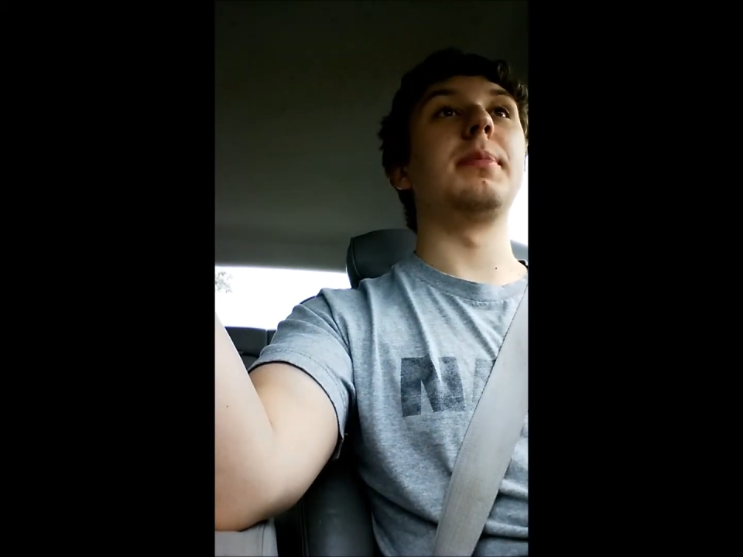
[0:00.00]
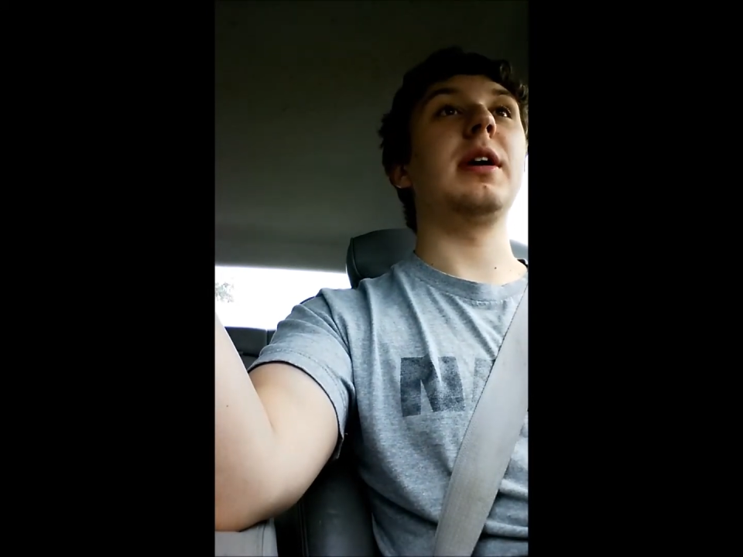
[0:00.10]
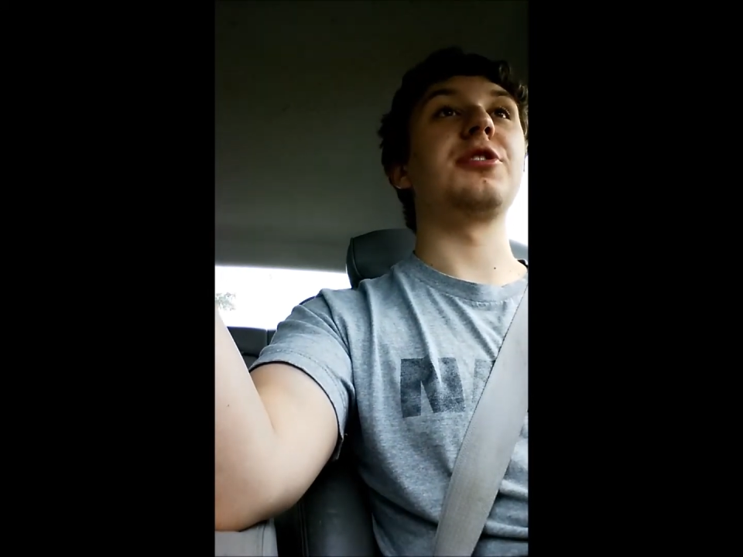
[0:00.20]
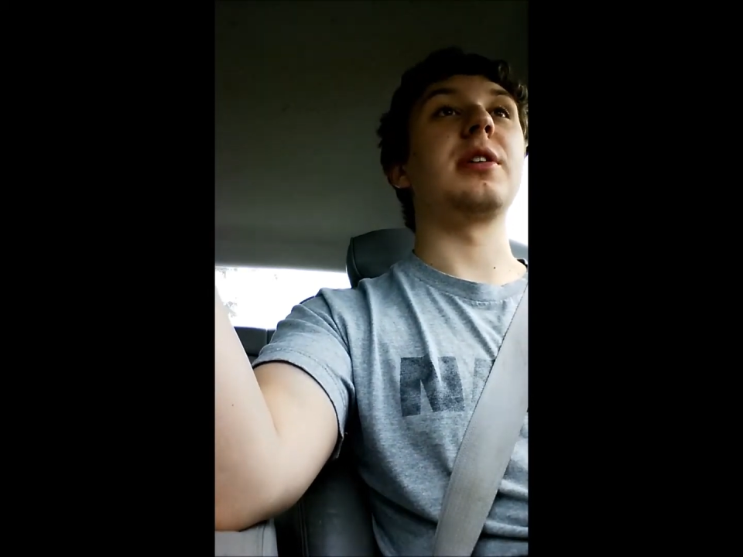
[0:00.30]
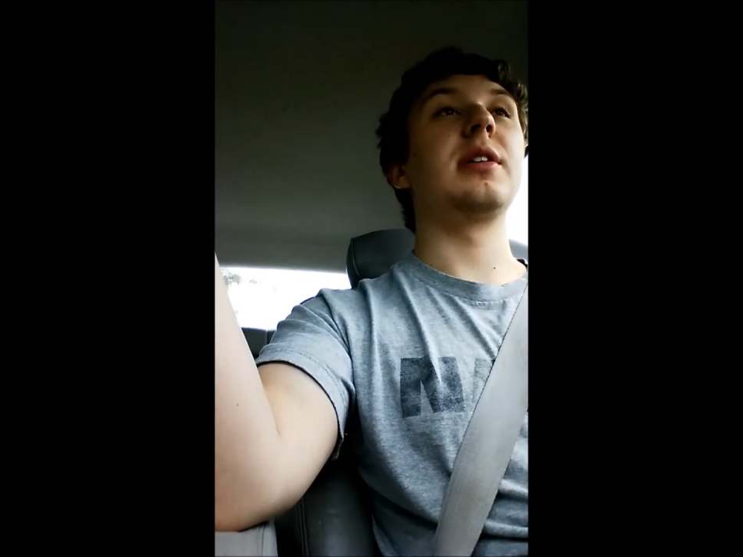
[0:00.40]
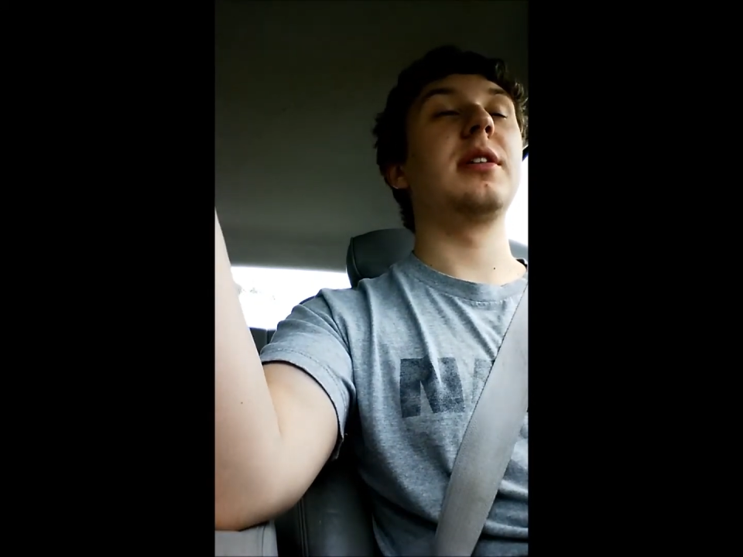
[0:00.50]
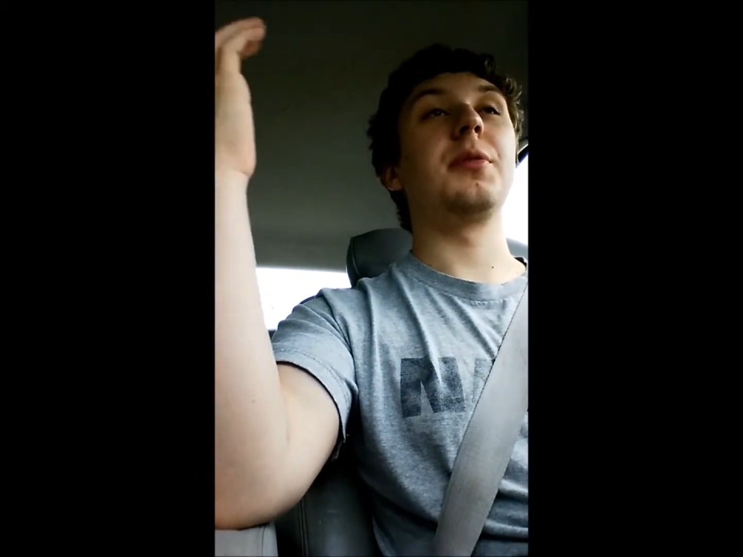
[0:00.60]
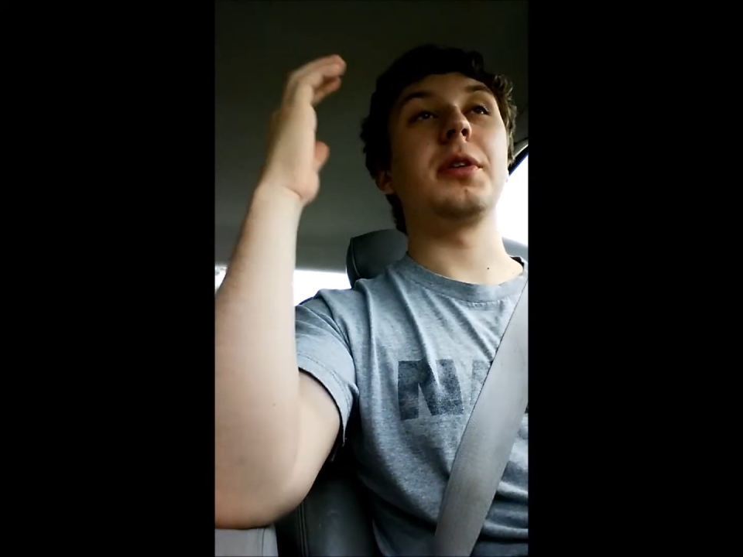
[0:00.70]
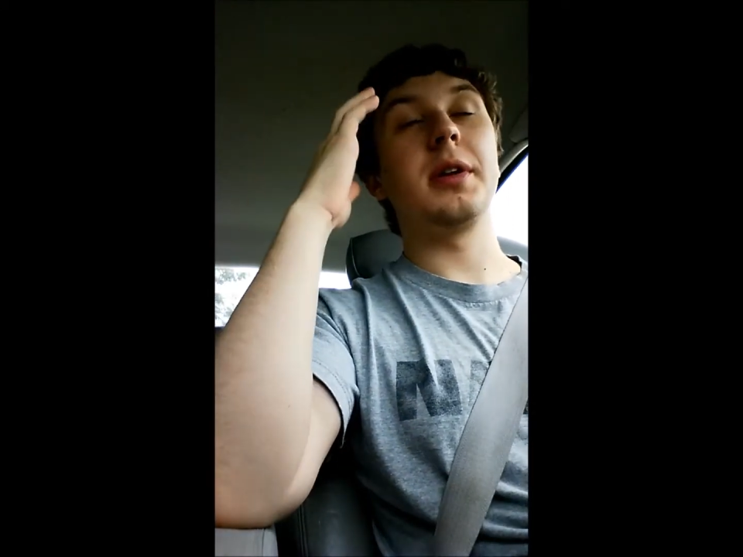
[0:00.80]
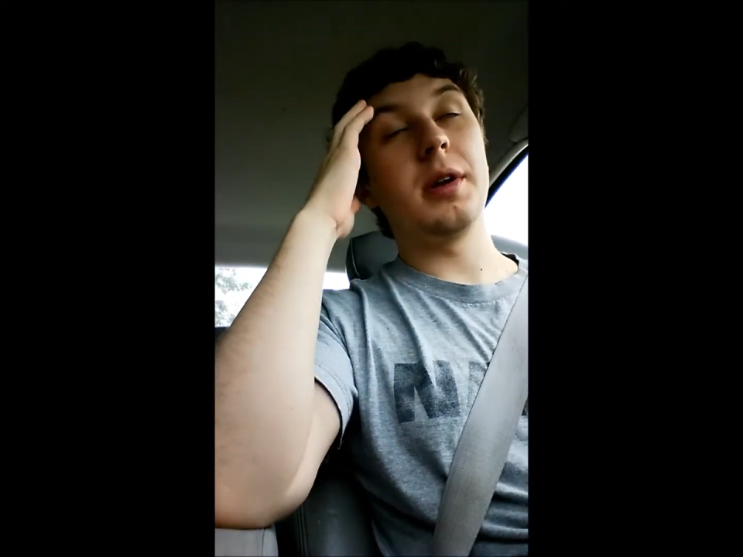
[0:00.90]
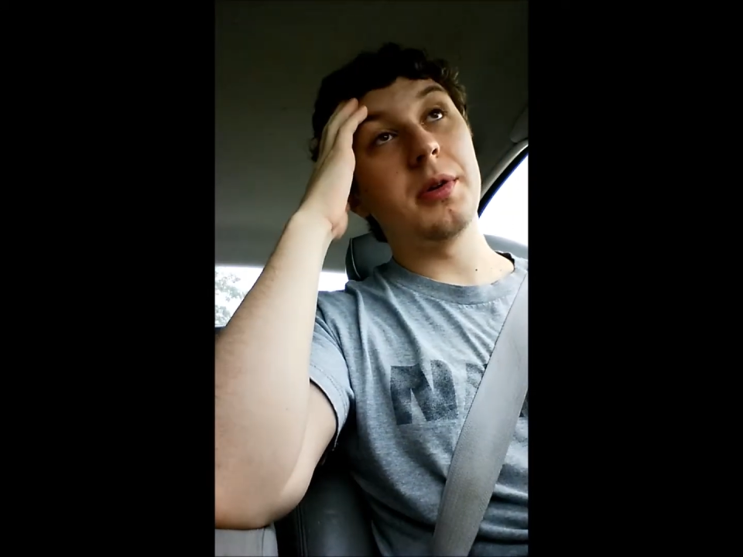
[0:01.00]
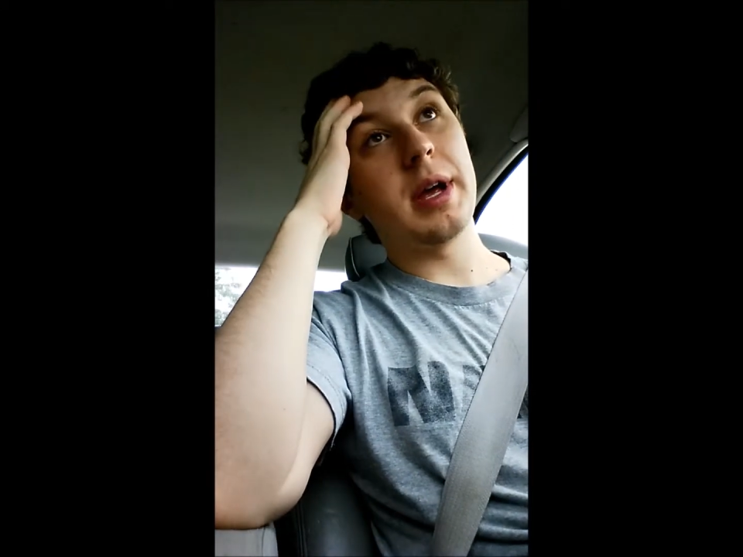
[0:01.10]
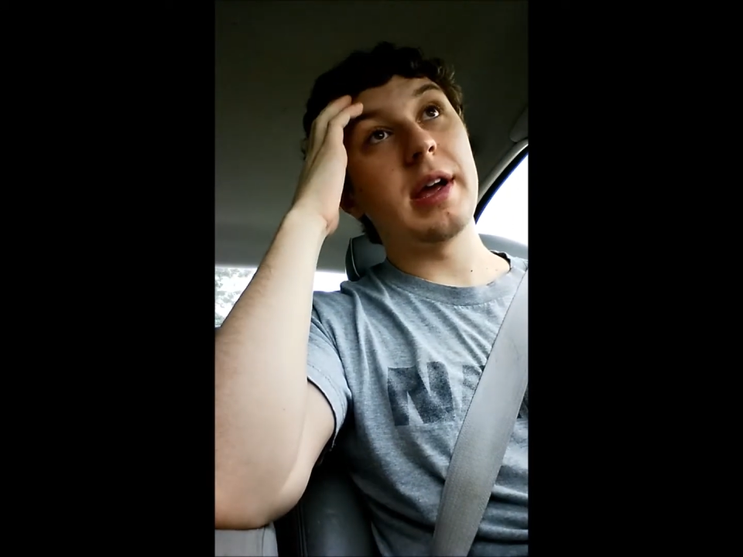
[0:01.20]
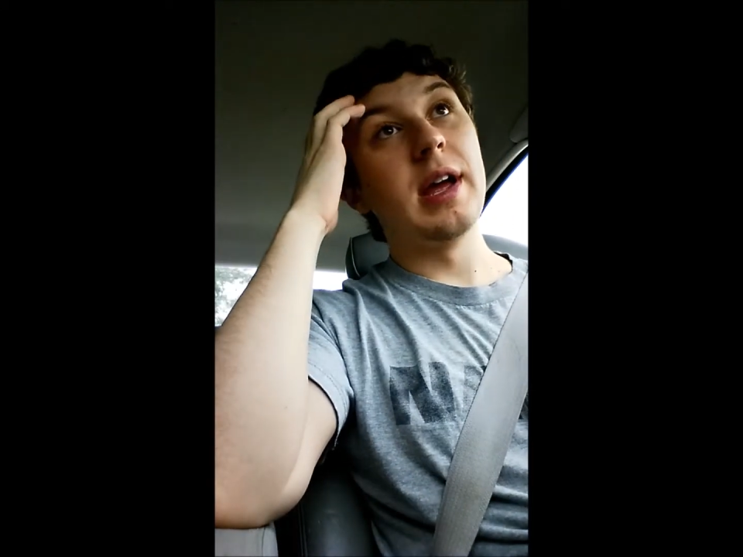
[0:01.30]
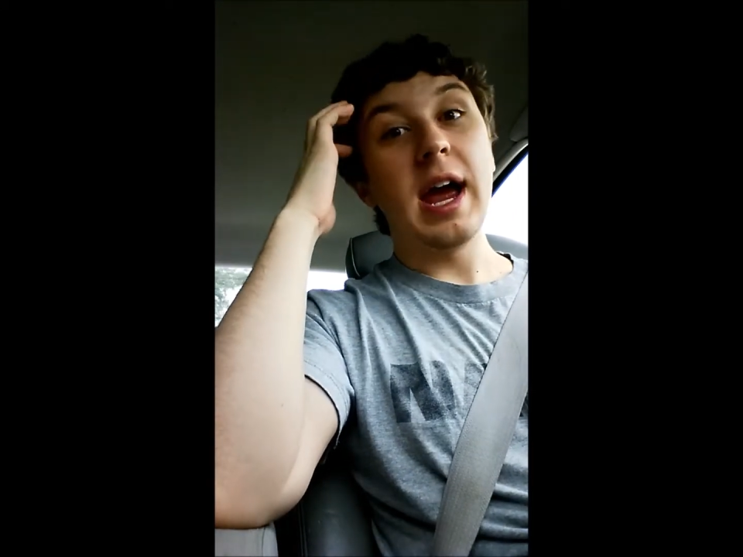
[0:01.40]
the budget. And then we're like,
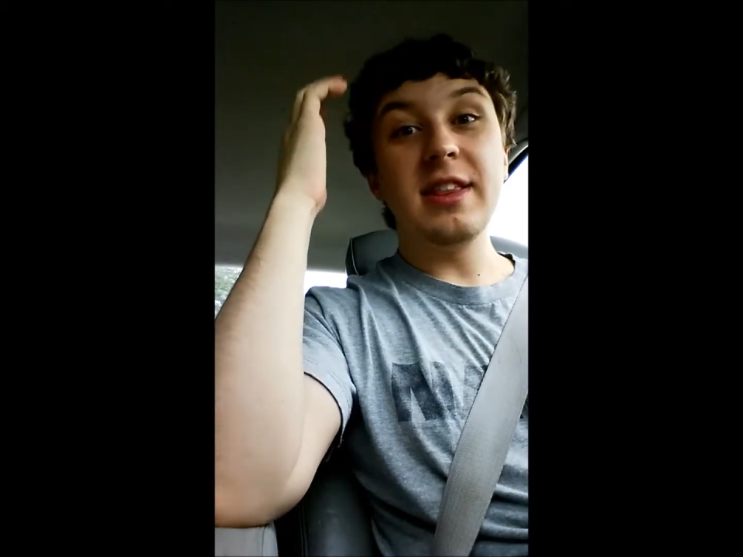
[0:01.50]
okay.